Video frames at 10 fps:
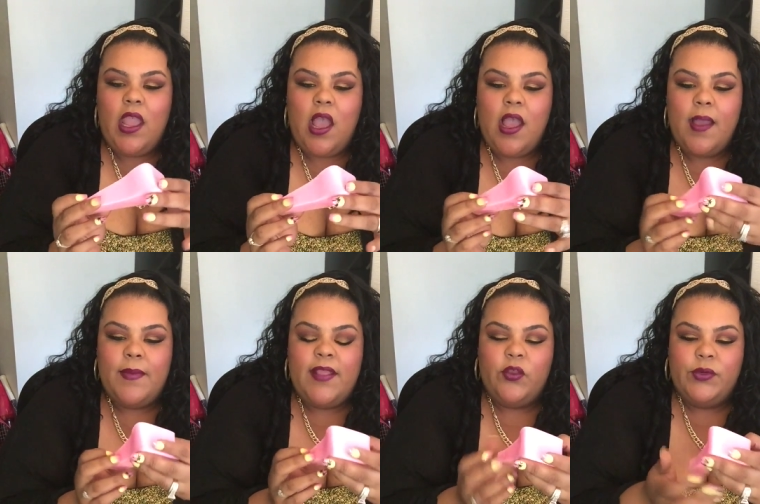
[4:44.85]

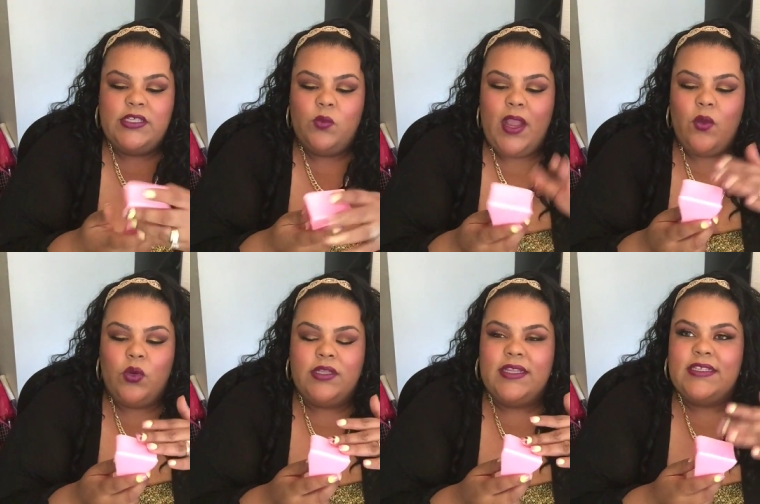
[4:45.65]
um, and the reason why I
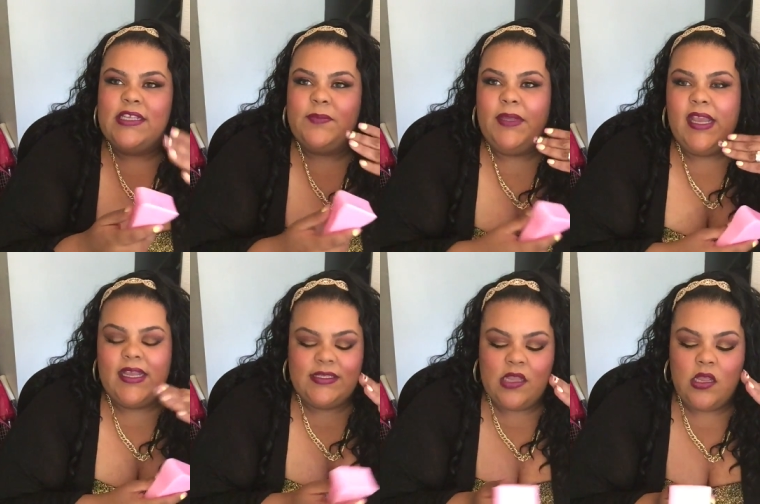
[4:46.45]
ordered this is
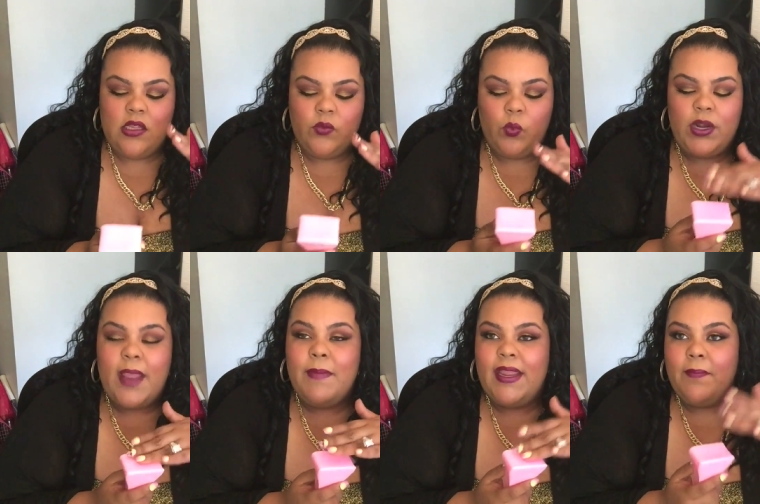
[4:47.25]
because when
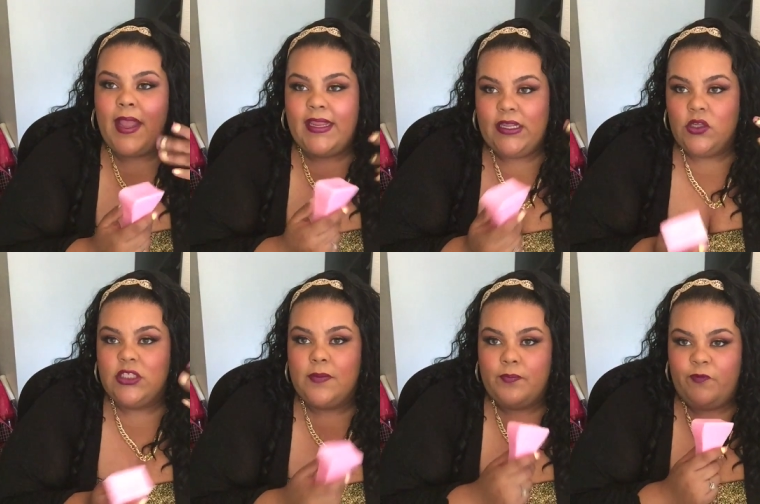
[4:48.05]
I make my
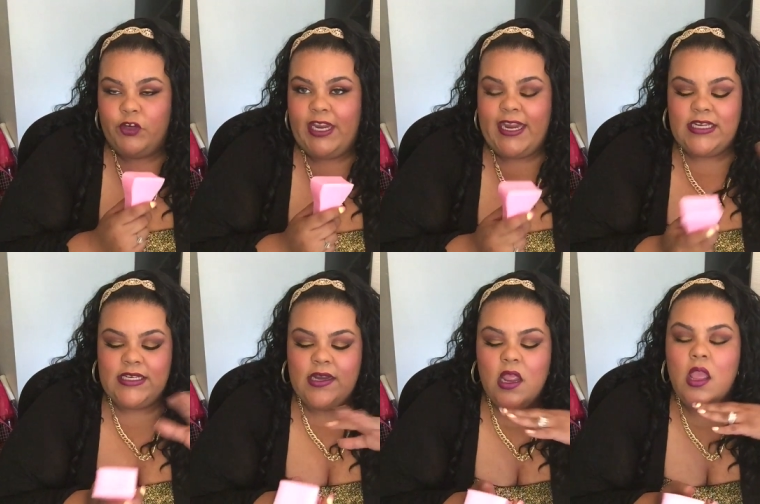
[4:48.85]
heels
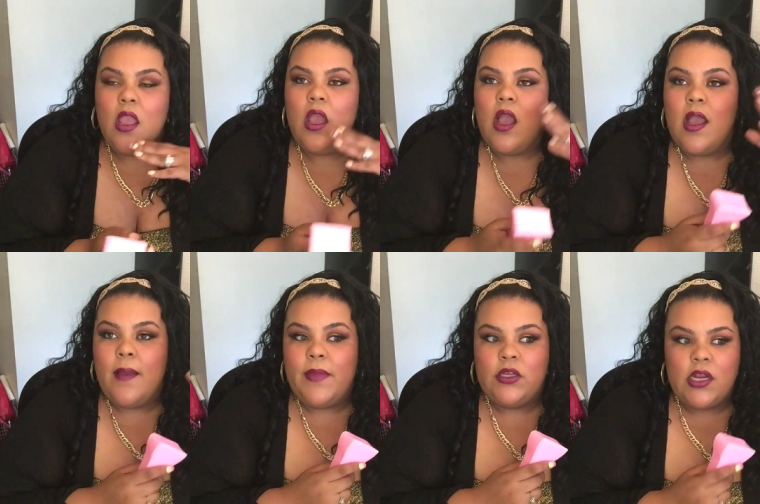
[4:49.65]
free-handed,
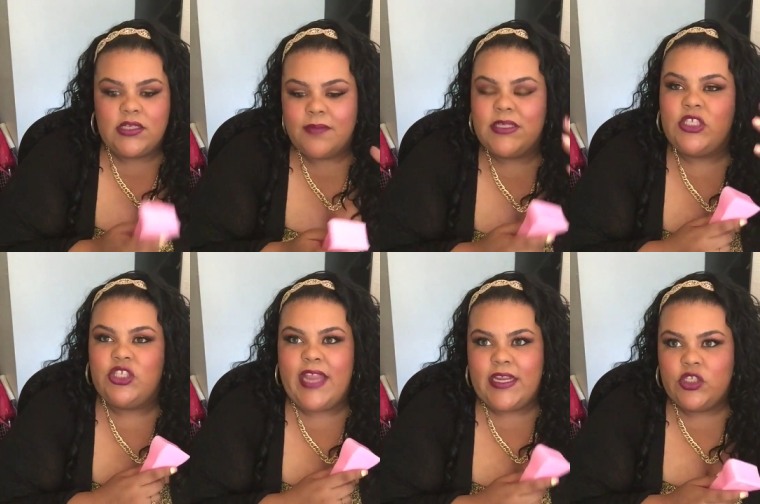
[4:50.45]
um, a lot of times it
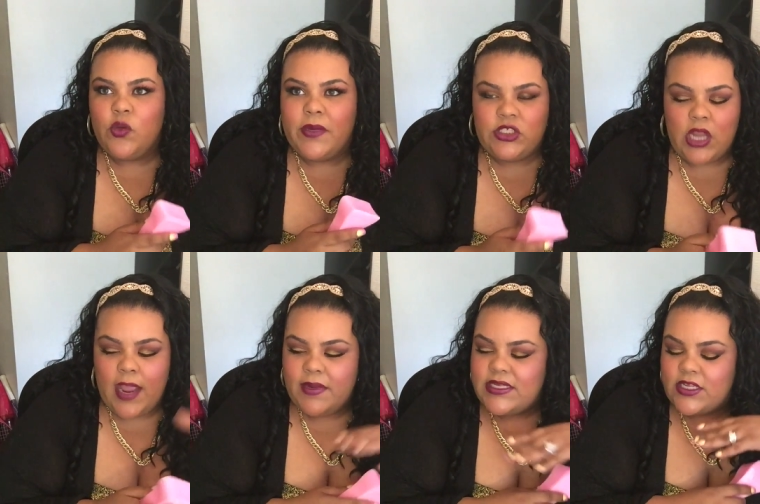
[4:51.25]
just takes too much
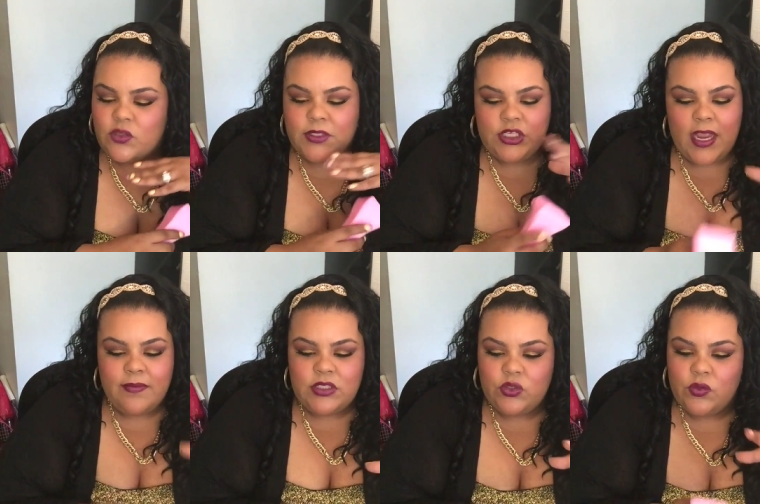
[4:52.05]
time. It takes too much
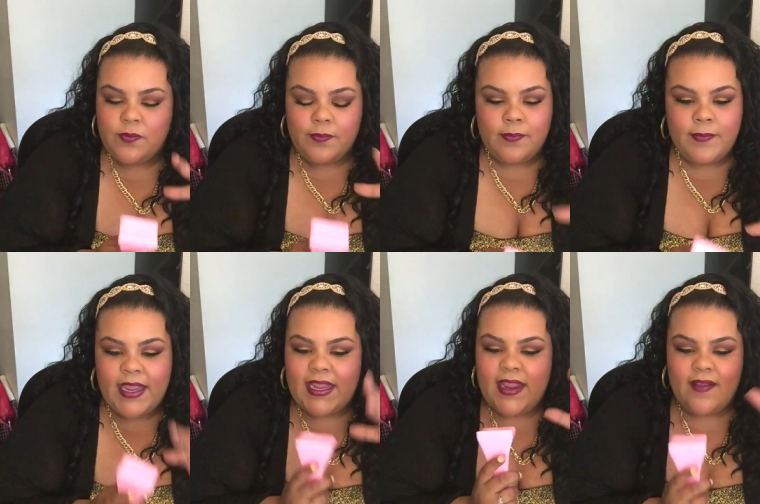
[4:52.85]
time to
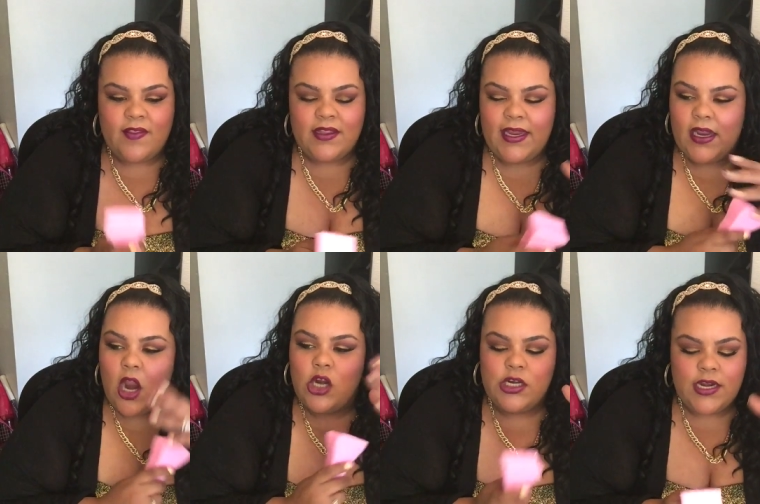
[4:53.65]
make it and then let it
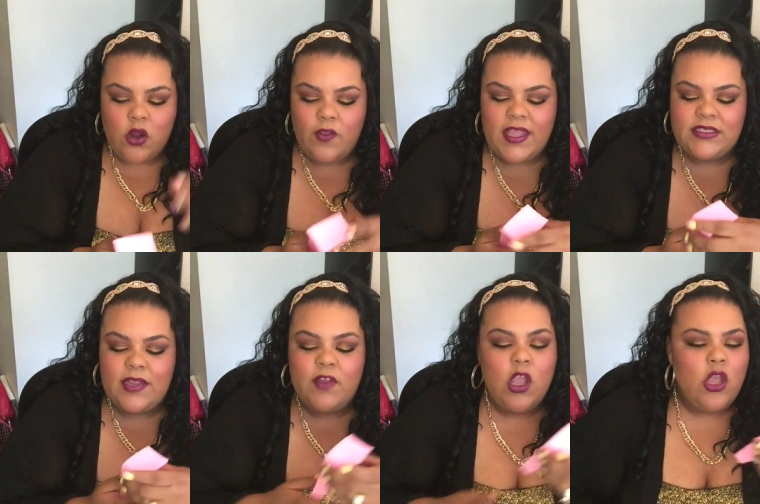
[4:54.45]
harden and all that
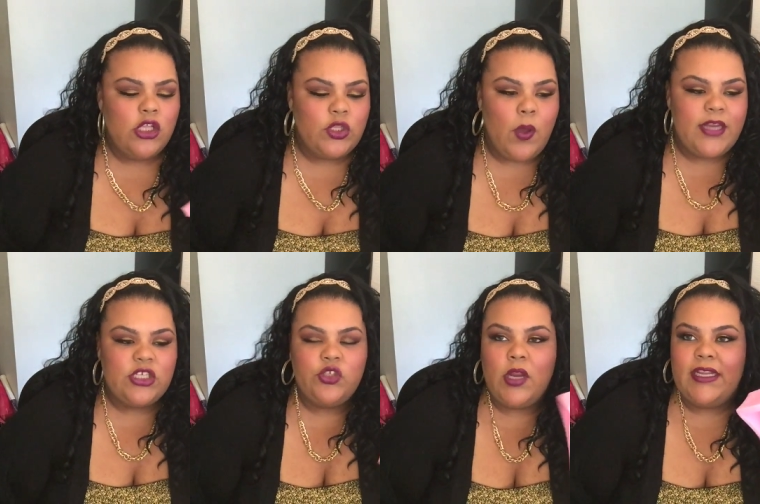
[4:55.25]
stuff. So I
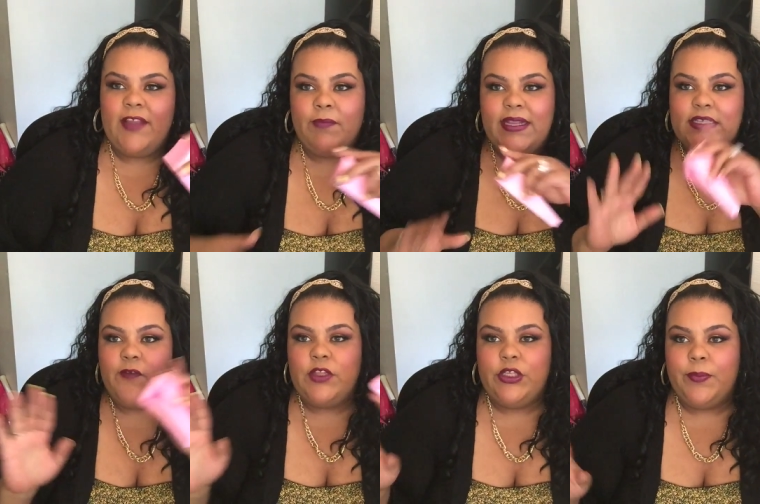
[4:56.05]
just try to give
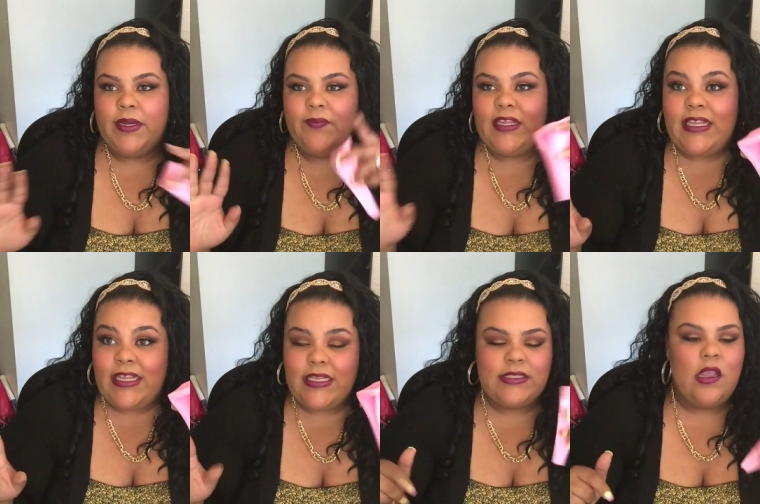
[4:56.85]
myself a little bit of
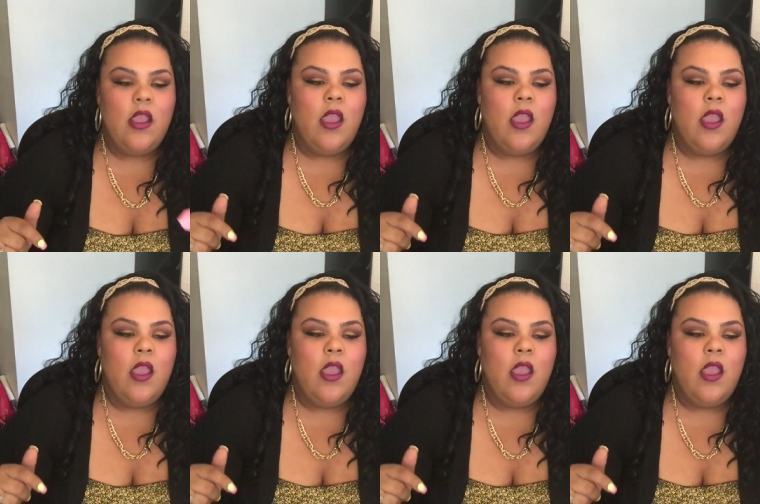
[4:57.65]
ease